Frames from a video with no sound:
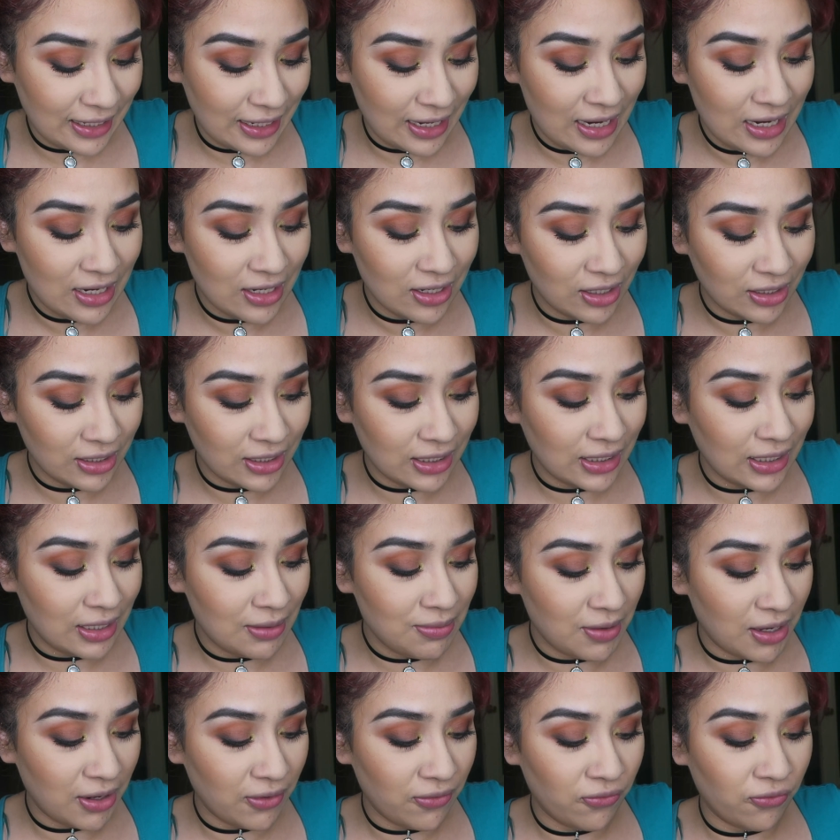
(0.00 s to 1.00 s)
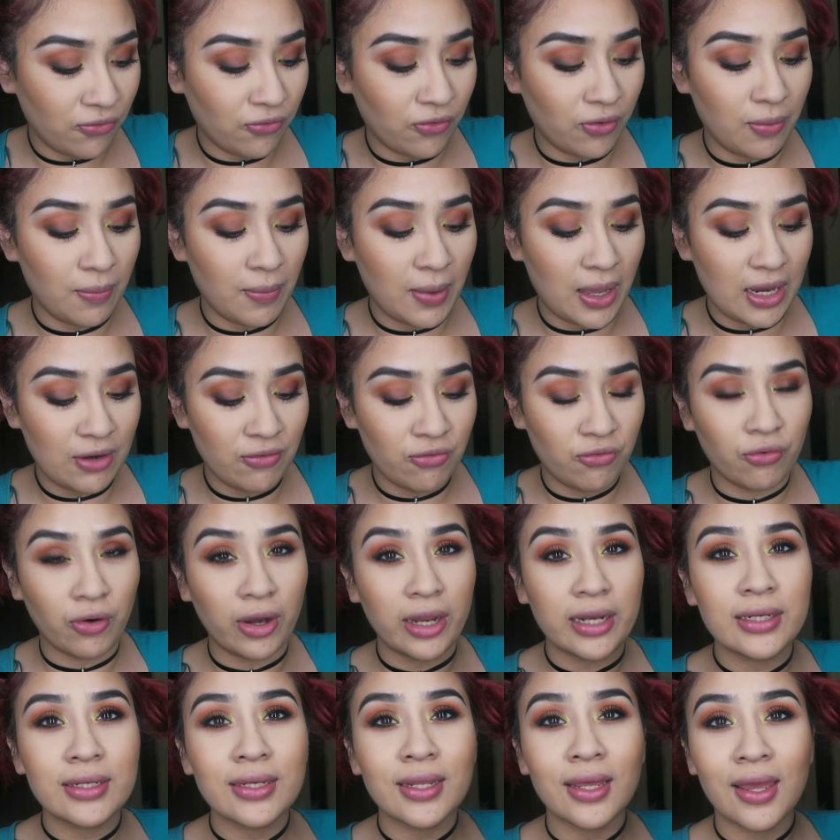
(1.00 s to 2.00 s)
And luckily my
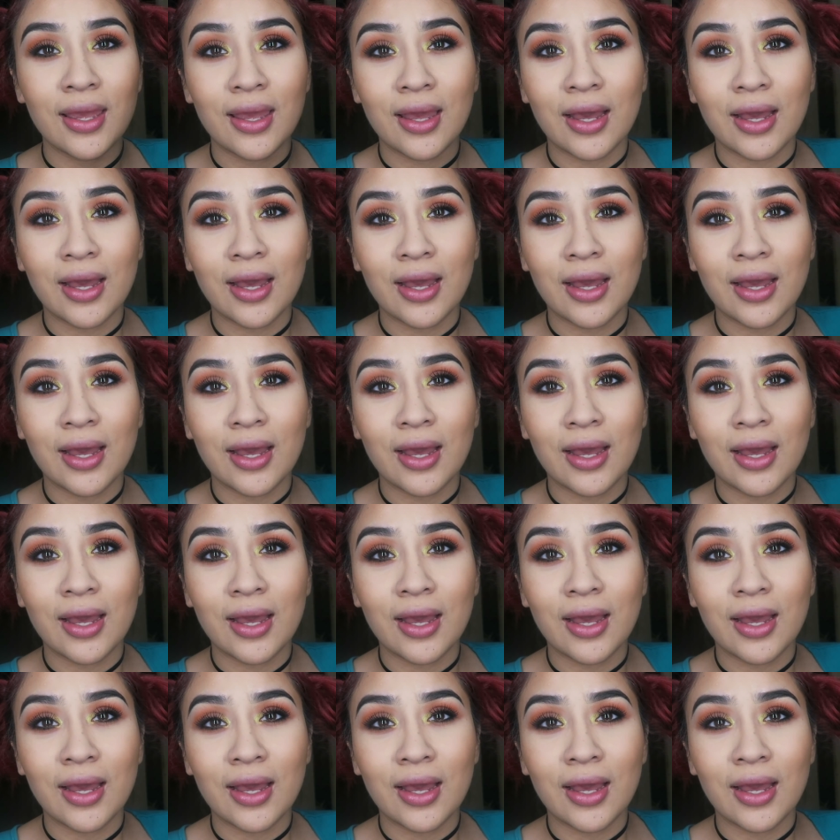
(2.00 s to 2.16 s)
friend